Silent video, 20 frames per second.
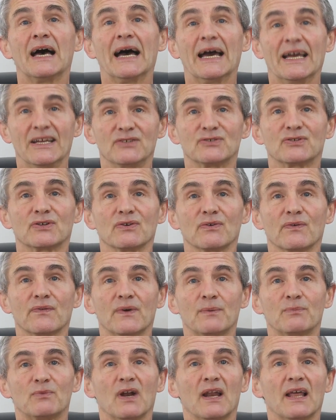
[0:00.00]
atrial
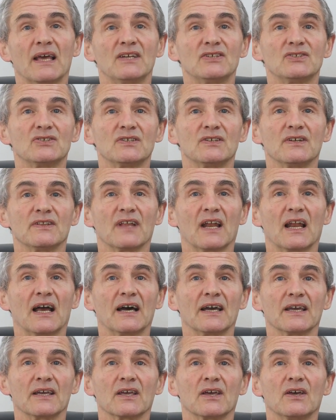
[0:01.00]
fibrillation and the
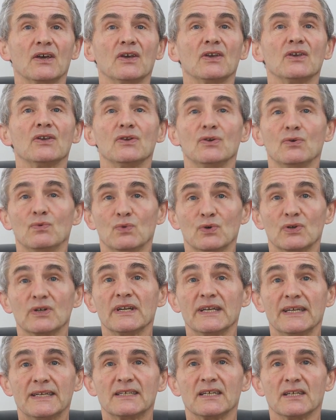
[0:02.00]
like, you would
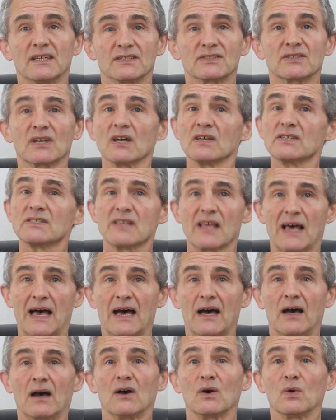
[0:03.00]
need to discuss
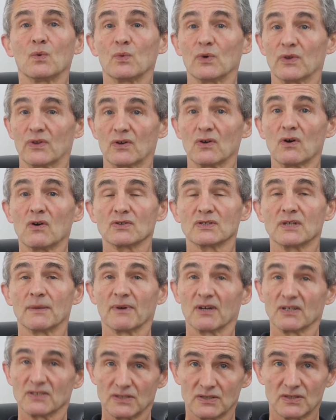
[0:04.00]
that with a doctor
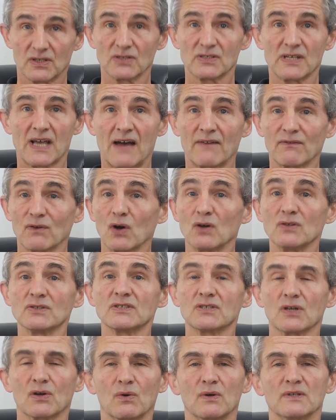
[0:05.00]
because it does have
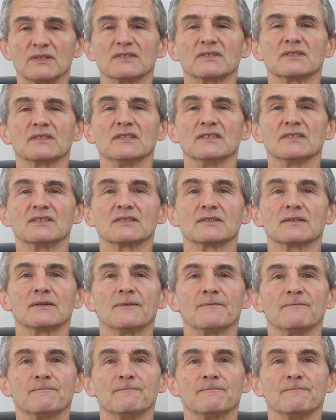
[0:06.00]
consequences.